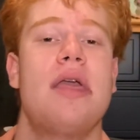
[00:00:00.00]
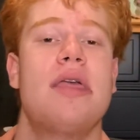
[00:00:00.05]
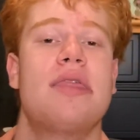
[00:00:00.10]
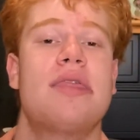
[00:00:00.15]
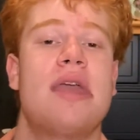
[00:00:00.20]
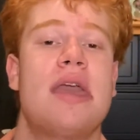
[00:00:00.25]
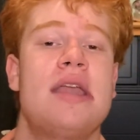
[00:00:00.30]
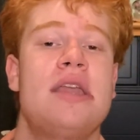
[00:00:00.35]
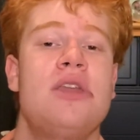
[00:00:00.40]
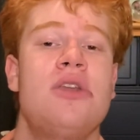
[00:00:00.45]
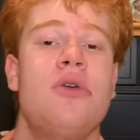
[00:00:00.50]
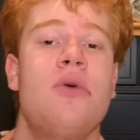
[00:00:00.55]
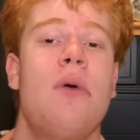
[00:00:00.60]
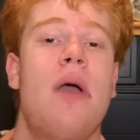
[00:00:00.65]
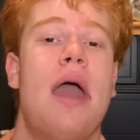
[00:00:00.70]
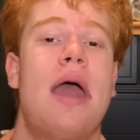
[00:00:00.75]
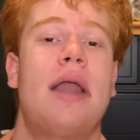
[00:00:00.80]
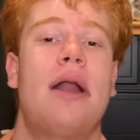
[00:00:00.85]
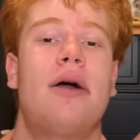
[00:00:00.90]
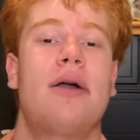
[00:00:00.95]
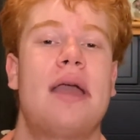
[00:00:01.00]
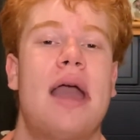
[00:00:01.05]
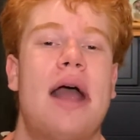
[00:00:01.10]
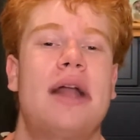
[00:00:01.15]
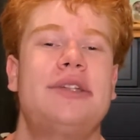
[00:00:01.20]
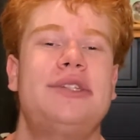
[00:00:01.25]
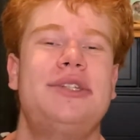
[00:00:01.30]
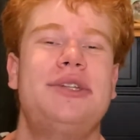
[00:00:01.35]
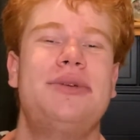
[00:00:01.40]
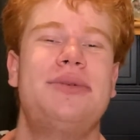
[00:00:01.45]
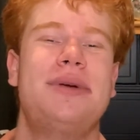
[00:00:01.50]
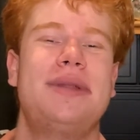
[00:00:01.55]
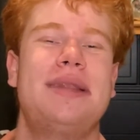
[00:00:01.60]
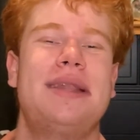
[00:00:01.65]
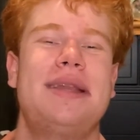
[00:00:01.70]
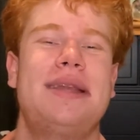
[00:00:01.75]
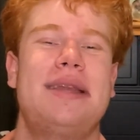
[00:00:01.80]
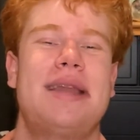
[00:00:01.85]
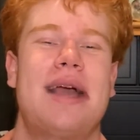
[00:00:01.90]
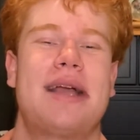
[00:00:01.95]
Thank you, and I'll catch you in
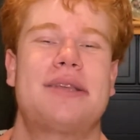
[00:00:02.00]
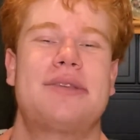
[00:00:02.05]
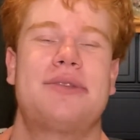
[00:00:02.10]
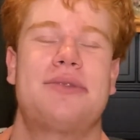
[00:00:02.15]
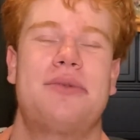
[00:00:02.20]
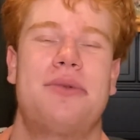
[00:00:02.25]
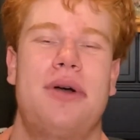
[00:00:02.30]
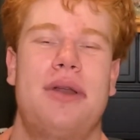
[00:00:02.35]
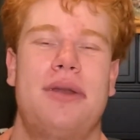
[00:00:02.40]
the next one.